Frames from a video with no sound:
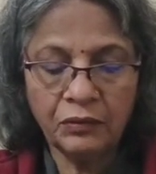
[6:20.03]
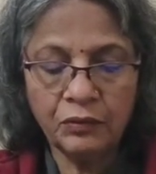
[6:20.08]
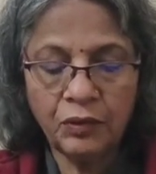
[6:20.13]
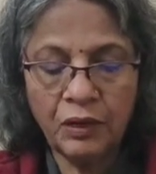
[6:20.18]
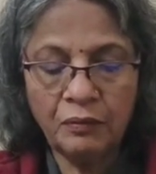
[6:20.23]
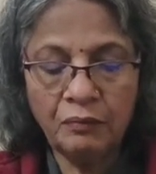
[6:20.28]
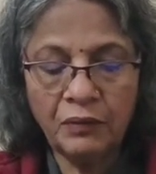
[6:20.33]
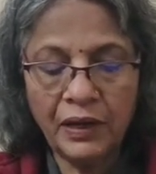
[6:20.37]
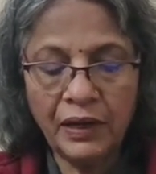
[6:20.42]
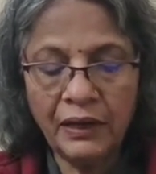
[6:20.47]
So
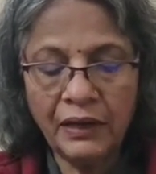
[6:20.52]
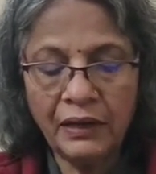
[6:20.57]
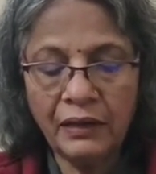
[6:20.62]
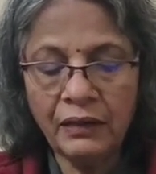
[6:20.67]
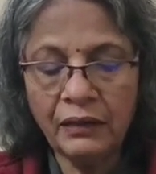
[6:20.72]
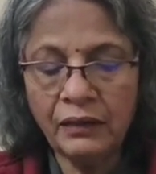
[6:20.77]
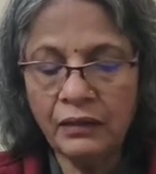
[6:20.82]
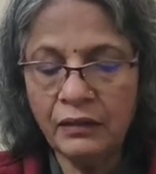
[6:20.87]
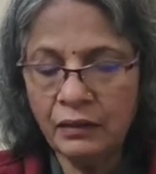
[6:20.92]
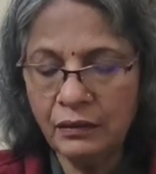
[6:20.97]
I'm
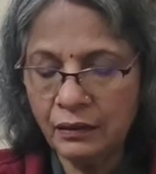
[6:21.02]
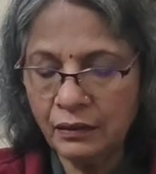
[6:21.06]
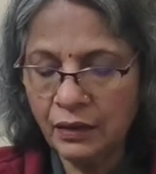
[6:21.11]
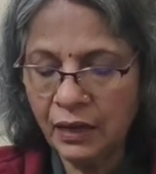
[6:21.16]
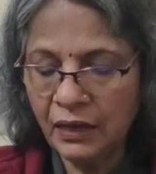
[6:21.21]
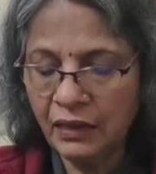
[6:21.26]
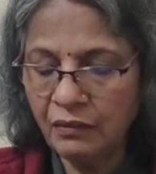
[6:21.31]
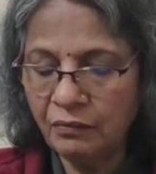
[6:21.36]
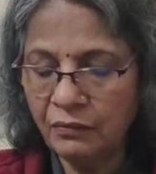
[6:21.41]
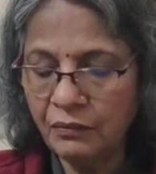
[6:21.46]
adding
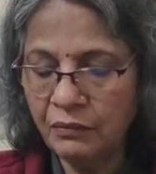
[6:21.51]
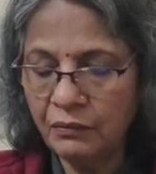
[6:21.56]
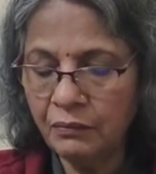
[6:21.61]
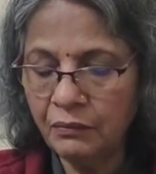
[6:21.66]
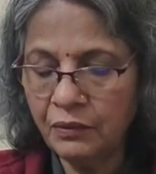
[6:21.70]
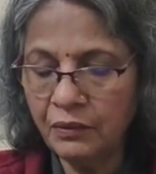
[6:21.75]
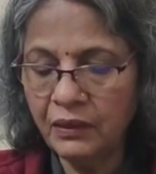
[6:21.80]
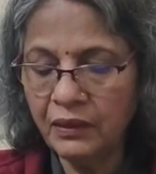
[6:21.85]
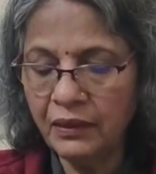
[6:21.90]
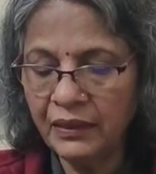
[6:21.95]

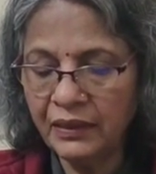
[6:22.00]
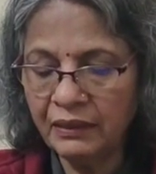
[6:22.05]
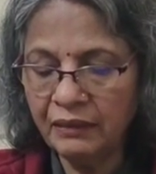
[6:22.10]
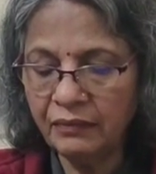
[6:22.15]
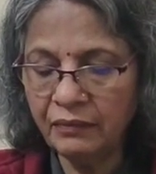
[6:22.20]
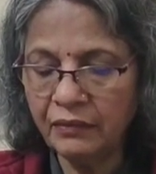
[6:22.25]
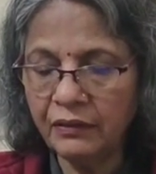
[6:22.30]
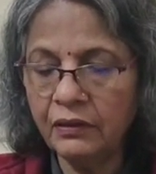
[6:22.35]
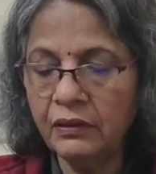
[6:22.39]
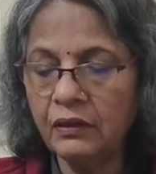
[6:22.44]
cardamom
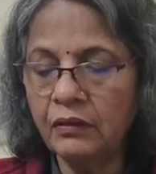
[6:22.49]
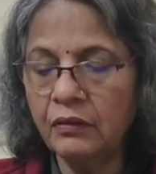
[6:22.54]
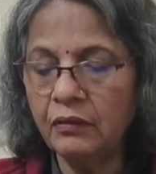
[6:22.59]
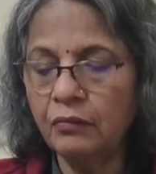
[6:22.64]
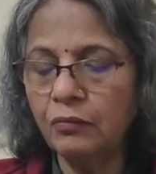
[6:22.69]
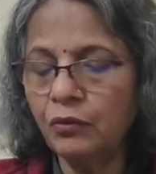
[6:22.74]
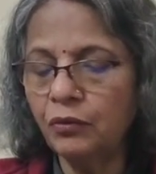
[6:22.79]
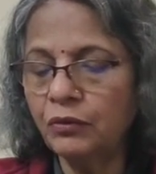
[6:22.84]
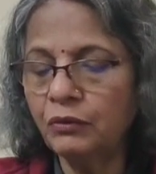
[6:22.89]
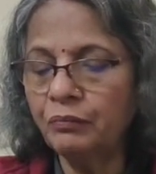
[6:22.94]
leaves,
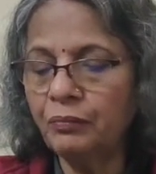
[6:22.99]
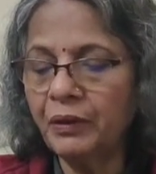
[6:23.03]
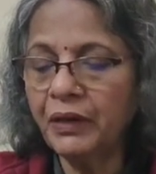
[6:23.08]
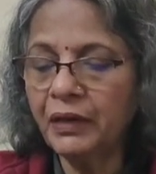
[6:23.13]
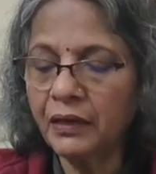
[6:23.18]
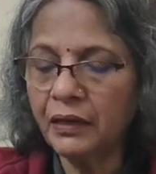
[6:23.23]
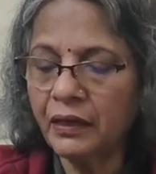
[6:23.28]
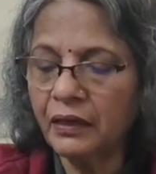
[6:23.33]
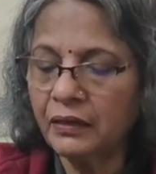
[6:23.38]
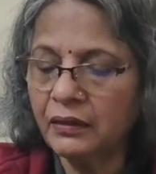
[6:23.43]
both
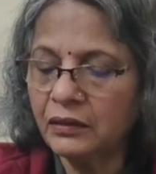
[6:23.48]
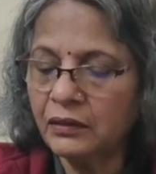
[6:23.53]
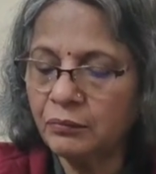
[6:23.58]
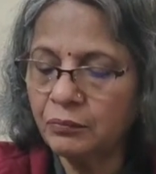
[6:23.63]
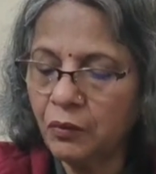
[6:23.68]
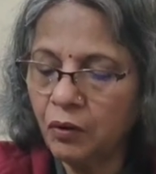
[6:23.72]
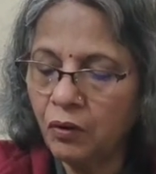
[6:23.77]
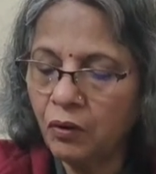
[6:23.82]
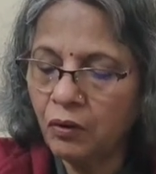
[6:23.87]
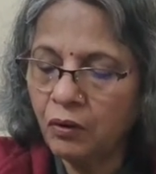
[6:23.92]
big and
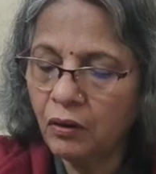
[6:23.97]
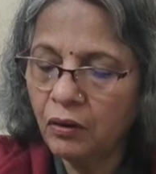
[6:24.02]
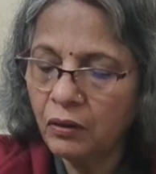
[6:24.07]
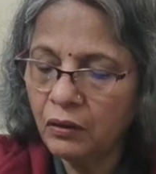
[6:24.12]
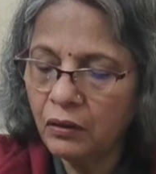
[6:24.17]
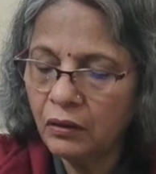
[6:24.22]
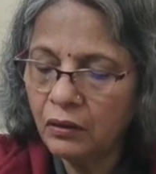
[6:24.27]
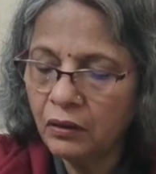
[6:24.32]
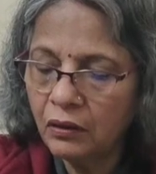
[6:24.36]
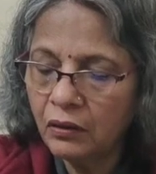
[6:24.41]

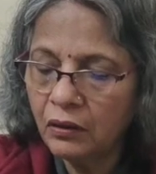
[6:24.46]
small.